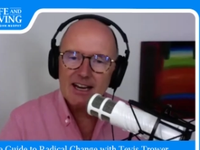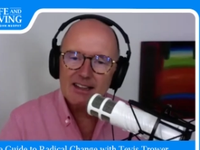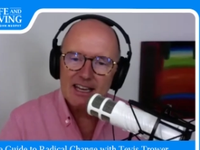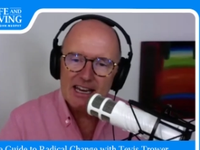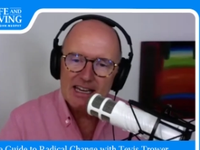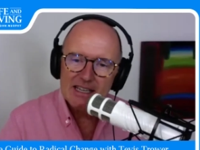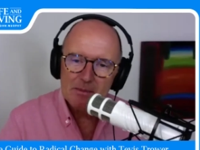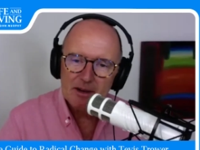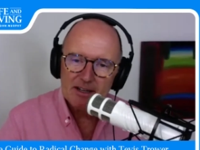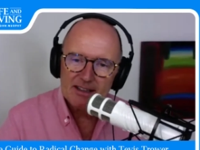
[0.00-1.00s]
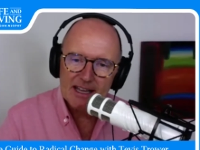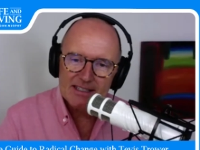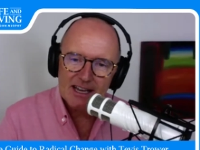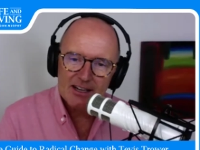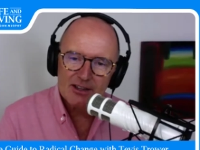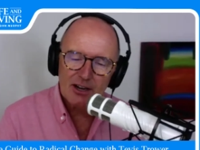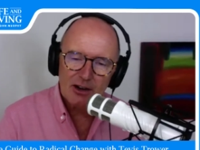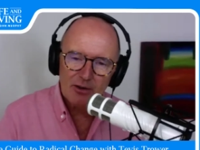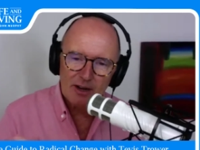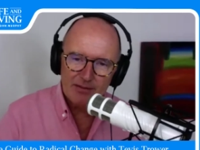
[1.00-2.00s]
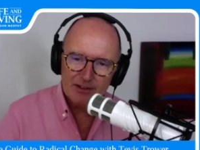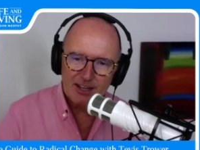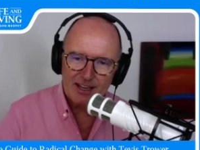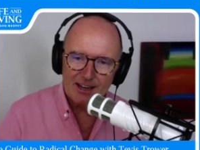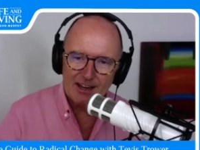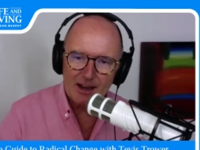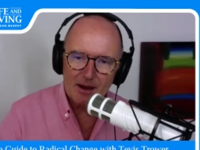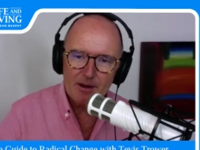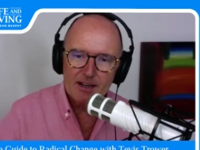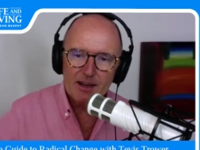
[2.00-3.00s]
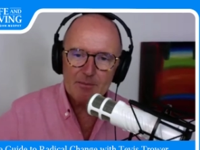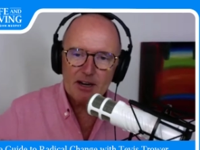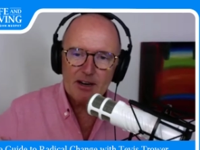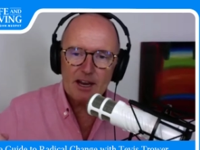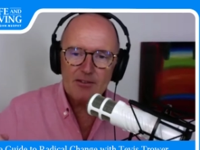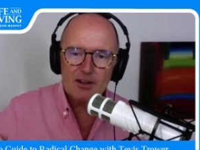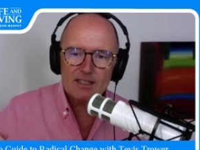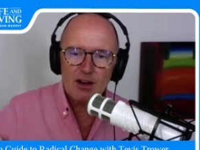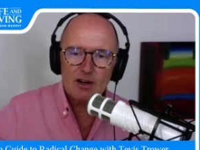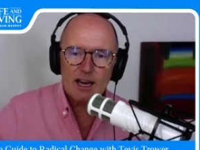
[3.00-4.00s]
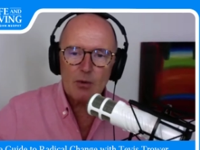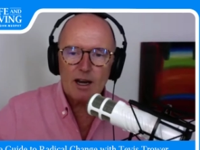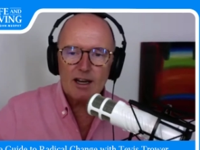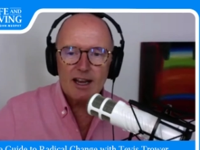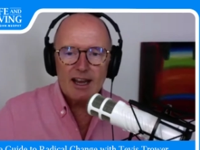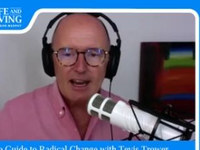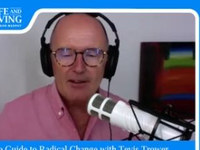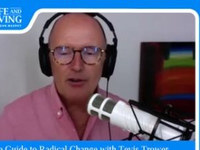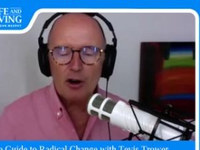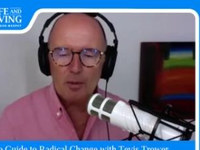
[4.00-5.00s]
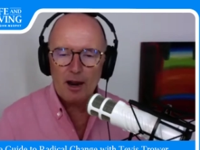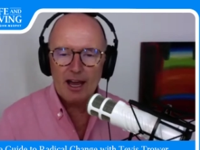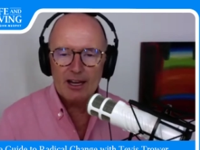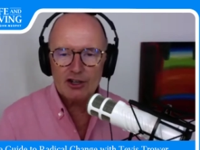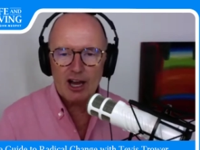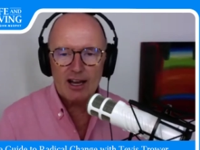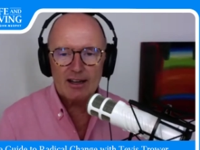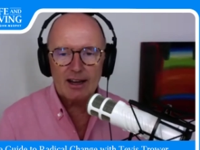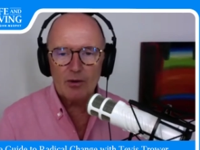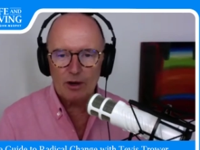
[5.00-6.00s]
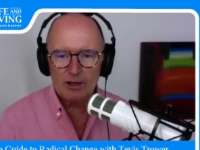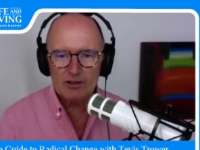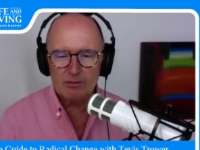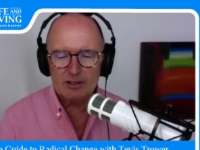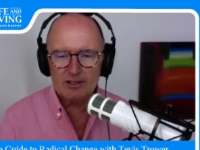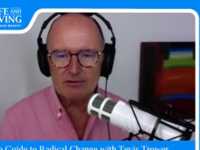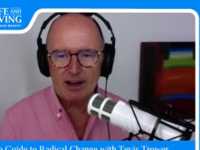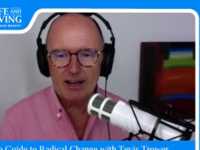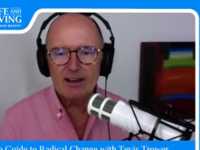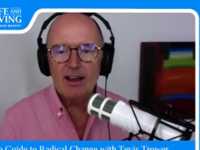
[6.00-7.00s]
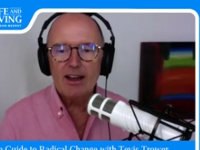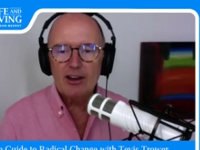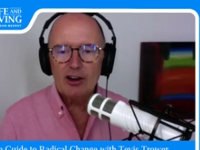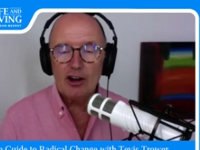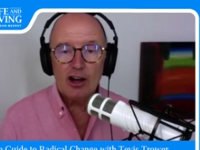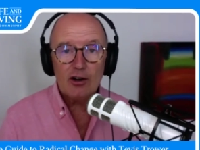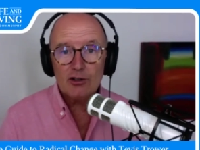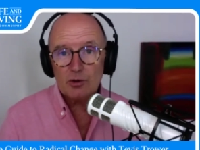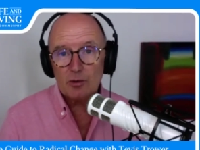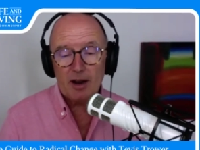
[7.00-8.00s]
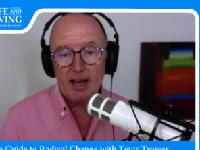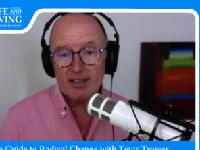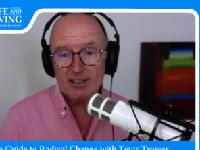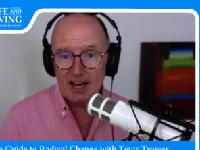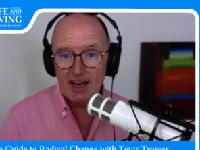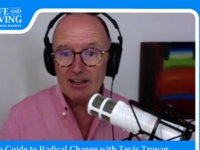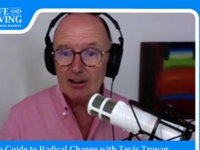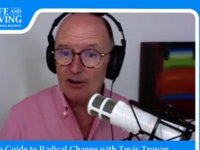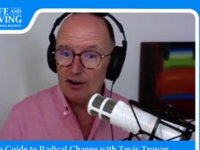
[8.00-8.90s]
of the easy bit, and that's kind of the low level thinking. I mean, but if you say, okay, well, if you're applying childlike wonderment, right, you're not going to apply a title or a